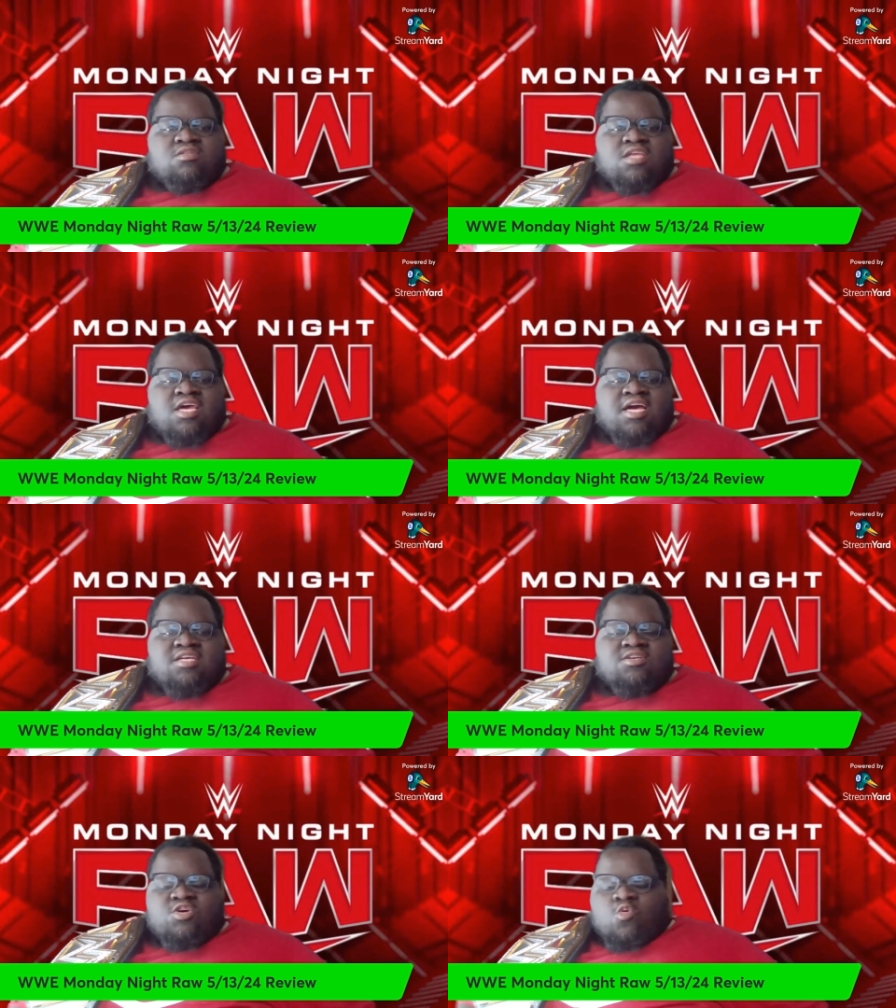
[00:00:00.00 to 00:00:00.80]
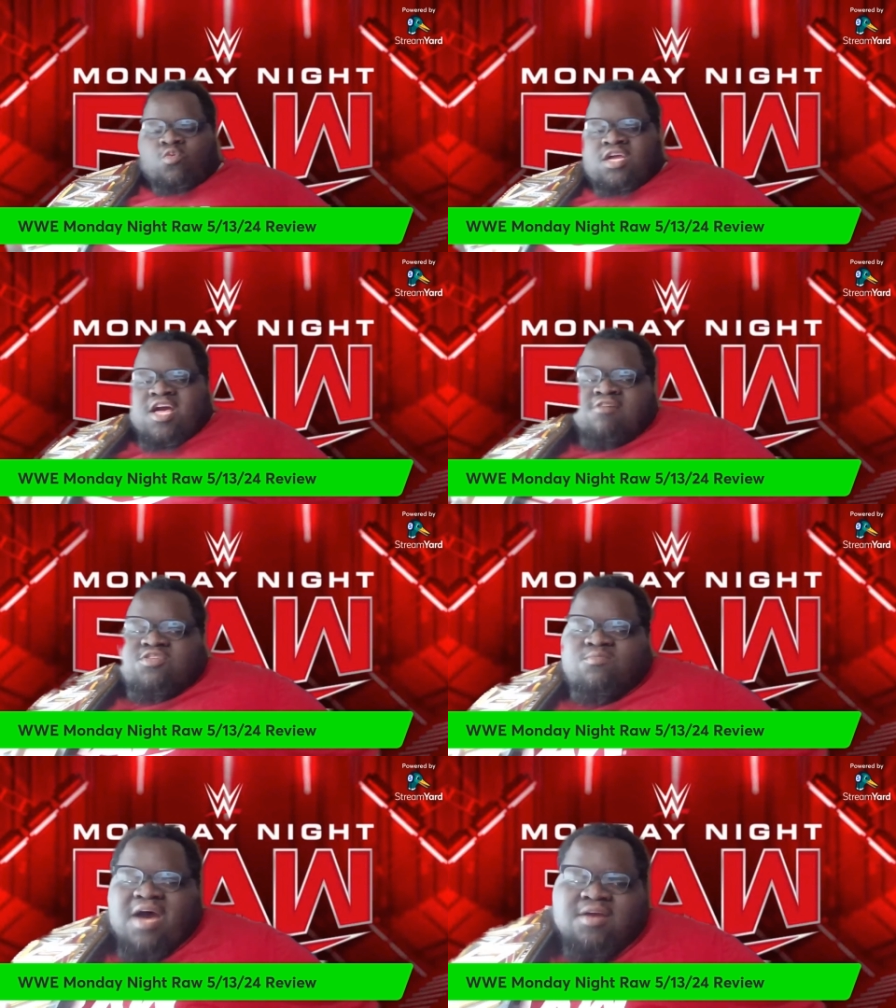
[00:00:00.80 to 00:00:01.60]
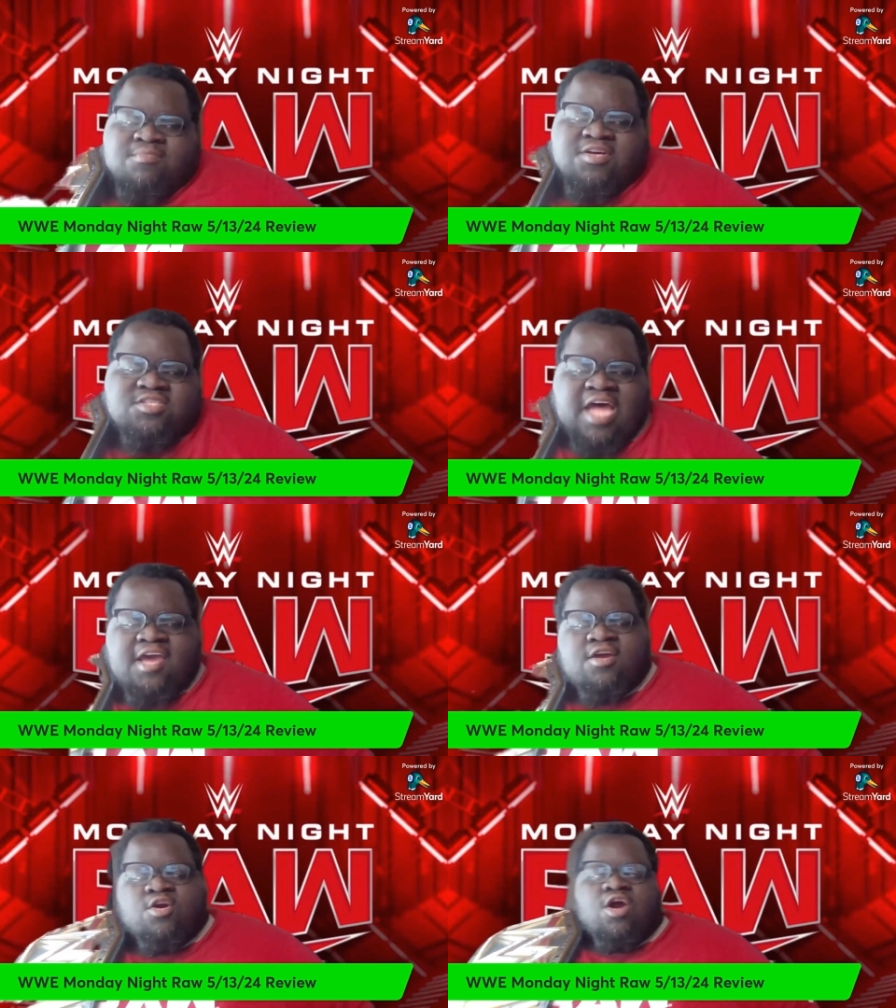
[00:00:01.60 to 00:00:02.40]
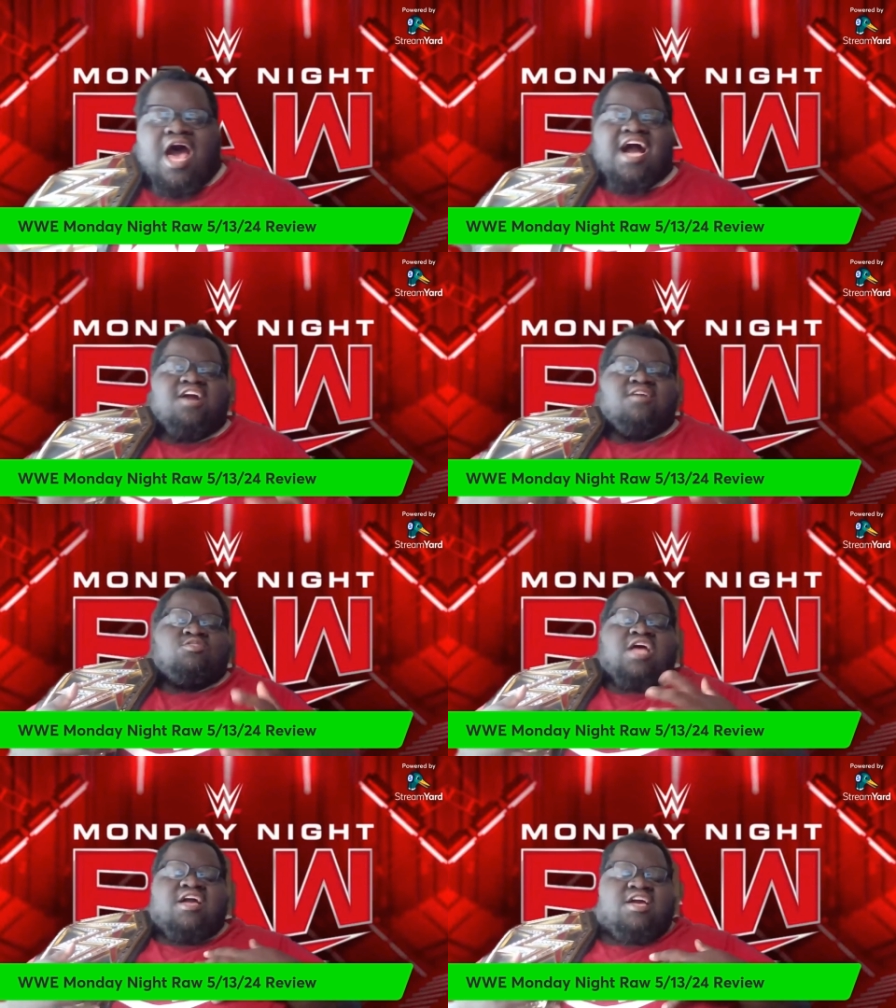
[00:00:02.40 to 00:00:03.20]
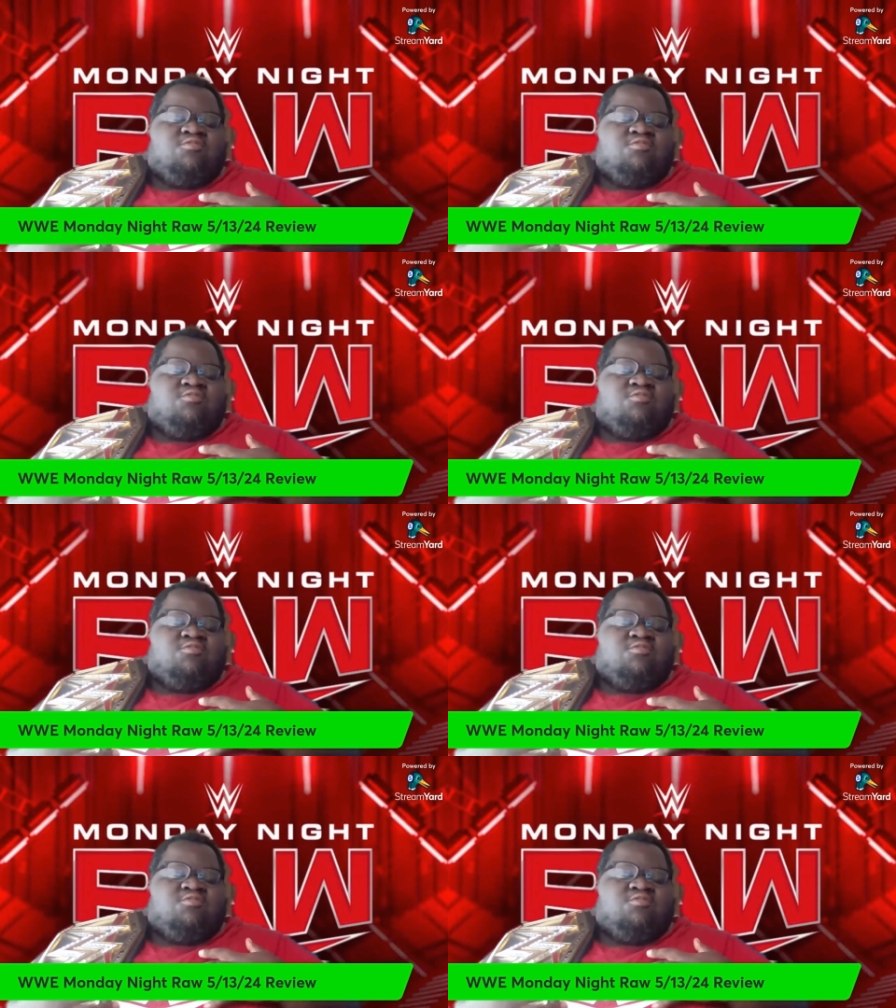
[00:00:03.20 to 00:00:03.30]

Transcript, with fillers: thing. When it comes to buying belts, like I could, you know,